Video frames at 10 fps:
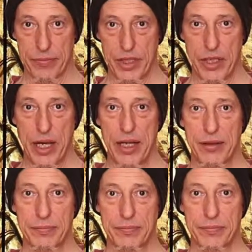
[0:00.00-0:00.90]
See
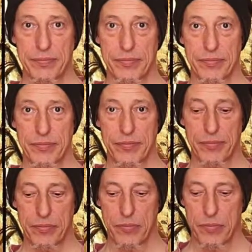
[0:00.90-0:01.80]
that?
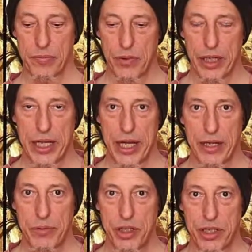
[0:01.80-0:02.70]

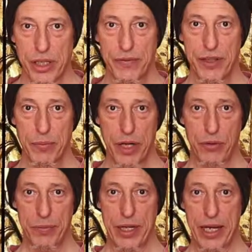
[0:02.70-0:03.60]
Again, I'm just lifting my
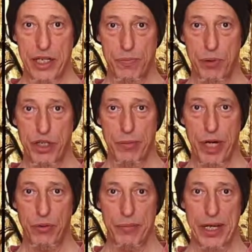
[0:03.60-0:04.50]
rib cage, pushing my
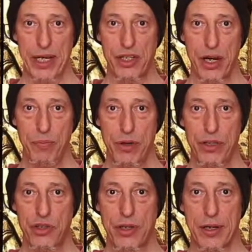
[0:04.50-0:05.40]
rib cage
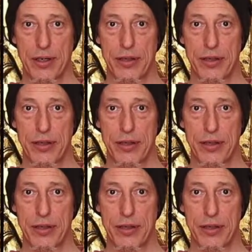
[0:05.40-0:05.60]
upwards